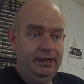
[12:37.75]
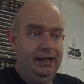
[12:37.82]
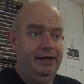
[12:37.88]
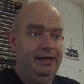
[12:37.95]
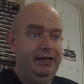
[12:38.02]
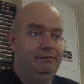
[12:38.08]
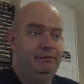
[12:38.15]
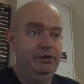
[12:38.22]

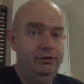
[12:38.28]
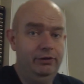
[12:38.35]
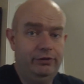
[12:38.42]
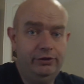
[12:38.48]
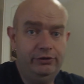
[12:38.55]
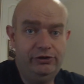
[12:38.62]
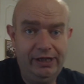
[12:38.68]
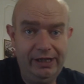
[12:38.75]
and have
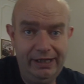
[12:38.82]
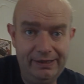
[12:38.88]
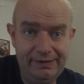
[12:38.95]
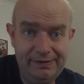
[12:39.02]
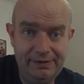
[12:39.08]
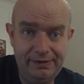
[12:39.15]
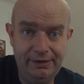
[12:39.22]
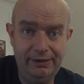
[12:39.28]
another
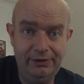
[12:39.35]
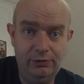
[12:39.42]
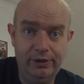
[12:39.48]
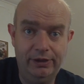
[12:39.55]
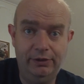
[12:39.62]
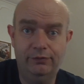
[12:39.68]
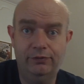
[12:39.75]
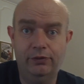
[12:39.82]
JST
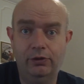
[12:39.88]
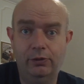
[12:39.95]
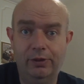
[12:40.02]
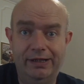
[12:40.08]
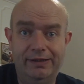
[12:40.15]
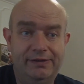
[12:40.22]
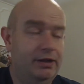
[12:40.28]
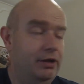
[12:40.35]

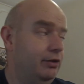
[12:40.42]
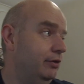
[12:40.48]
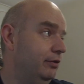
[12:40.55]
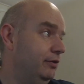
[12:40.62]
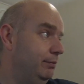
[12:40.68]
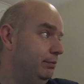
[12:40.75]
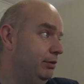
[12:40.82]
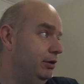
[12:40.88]
24-way
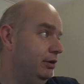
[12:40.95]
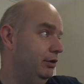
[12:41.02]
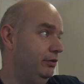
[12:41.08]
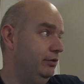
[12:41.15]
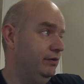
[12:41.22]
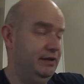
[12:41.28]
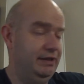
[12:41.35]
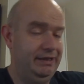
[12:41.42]
socket to
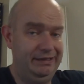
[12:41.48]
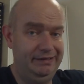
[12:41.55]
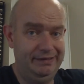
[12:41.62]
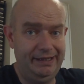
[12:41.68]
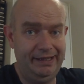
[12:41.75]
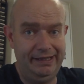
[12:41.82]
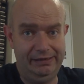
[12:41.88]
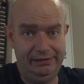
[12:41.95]
plug the
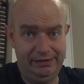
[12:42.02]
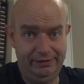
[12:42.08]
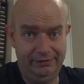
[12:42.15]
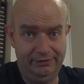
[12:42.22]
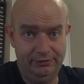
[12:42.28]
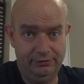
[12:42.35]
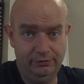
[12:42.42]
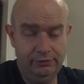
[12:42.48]
tail
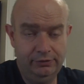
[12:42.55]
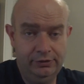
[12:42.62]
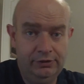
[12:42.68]
into,